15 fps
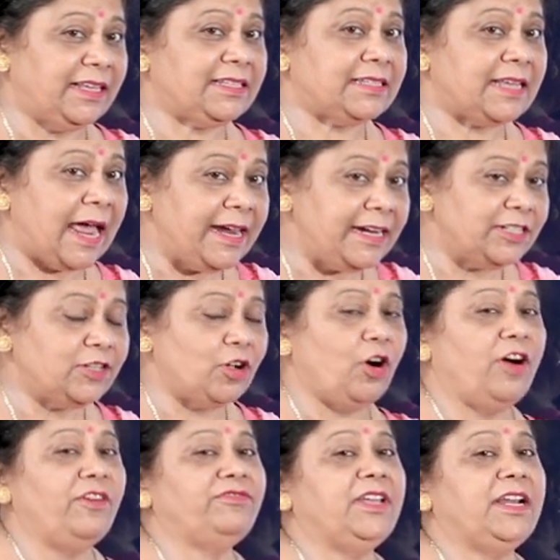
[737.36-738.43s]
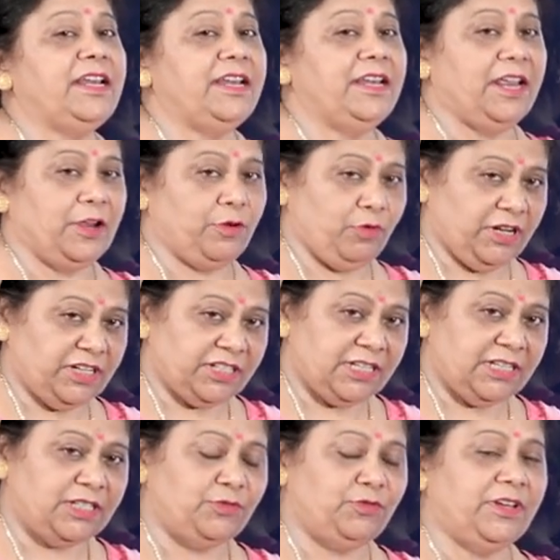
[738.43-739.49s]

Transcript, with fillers: the sight of the linear equations,